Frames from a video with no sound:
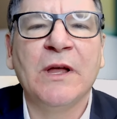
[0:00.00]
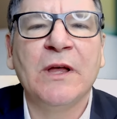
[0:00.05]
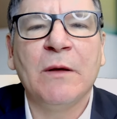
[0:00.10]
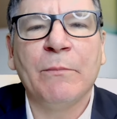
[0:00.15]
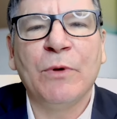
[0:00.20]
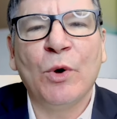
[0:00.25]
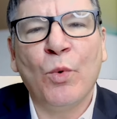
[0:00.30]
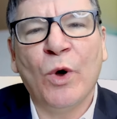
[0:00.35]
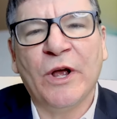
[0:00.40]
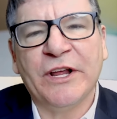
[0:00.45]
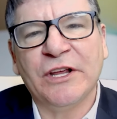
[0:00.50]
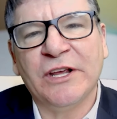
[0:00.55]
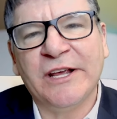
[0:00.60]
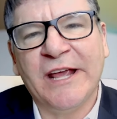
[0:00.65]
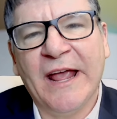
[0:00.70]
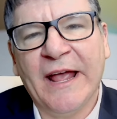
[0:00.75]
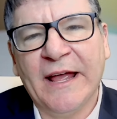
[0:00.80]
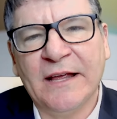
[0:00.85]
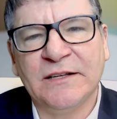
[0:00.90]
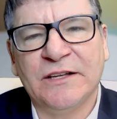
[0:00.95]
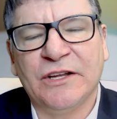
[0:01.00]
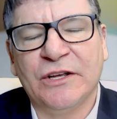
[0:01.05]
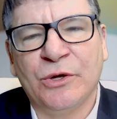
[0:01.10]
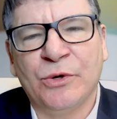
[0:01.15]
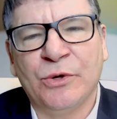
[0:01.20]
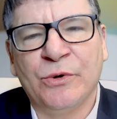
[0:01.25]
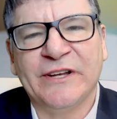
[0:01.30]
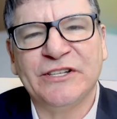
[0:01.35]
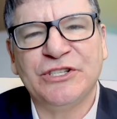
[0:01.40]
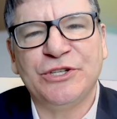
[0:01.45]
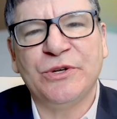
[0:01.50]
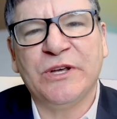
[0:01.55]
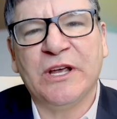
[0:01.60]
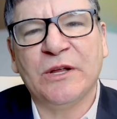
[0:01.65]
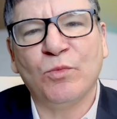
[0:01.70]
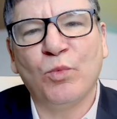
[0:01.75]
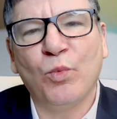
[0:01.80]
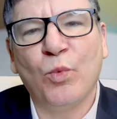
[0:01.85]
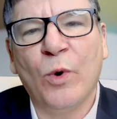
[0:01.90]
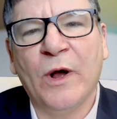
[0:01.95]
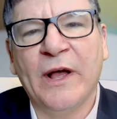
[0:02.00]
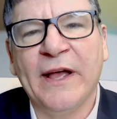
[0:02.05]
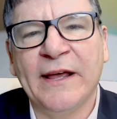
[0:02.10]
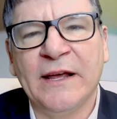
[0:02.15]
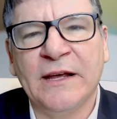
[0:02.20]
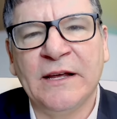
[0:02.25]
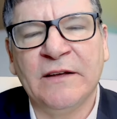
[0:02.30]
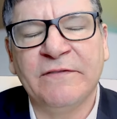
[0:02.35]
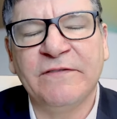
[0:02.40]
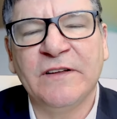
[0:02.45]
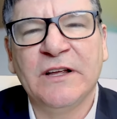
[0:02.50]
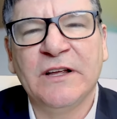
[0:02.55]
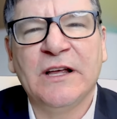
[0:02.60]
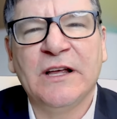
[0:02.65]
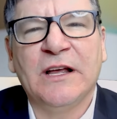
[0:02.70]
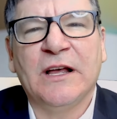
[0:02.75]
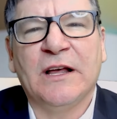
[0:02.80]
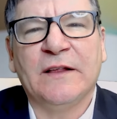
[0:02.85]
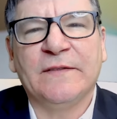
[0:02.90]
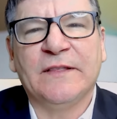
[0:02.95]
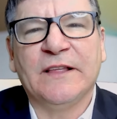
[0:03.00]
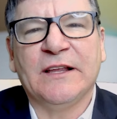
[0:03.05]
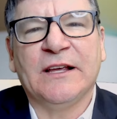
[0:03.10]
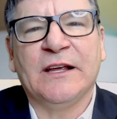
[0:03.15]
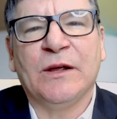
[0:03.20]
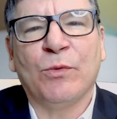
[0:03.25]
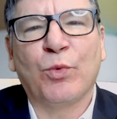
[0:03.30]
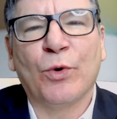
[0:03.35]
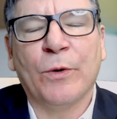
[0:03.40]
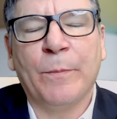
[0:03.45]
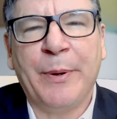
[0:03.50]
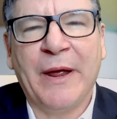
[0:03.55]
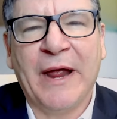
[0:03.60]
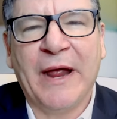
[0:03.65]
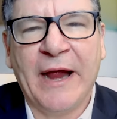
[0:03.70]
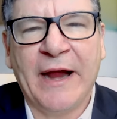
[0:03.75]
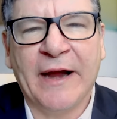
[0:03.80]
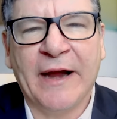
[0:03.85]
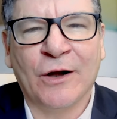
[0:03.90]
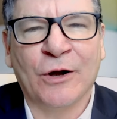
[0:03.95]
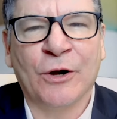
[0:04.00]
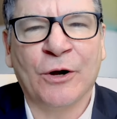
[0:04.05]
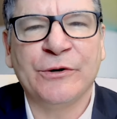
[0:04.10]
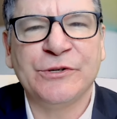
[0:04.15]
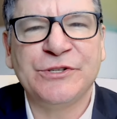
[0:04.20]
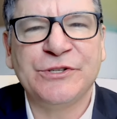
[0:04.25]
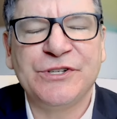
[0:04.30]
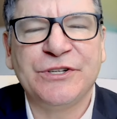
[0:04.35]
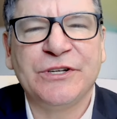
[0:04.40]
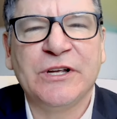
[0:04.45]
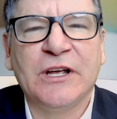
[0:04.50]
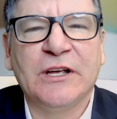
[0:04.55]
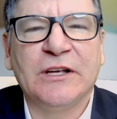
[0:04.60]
But what you can do is you can waive the repairs.